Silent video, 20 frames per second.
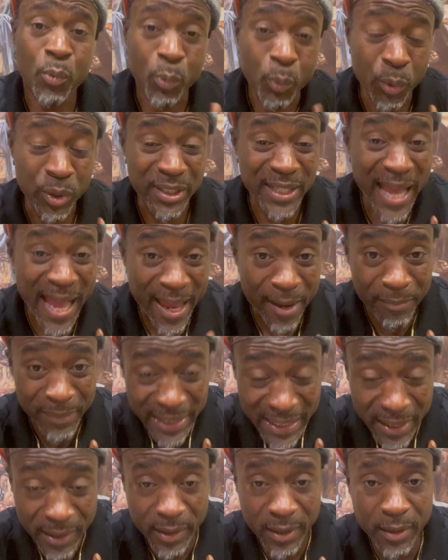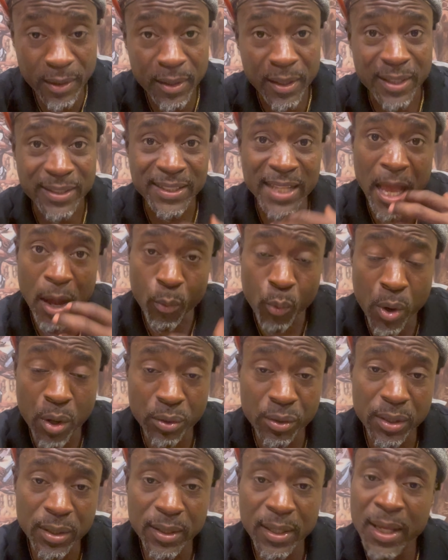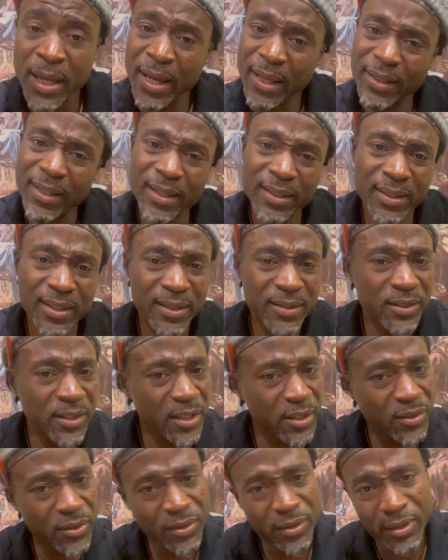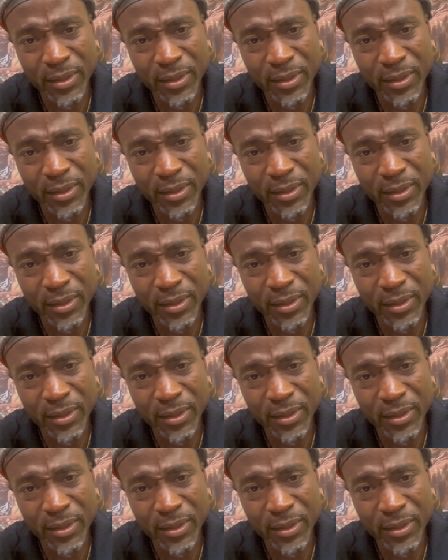which I am leading, is not worth it, then then just,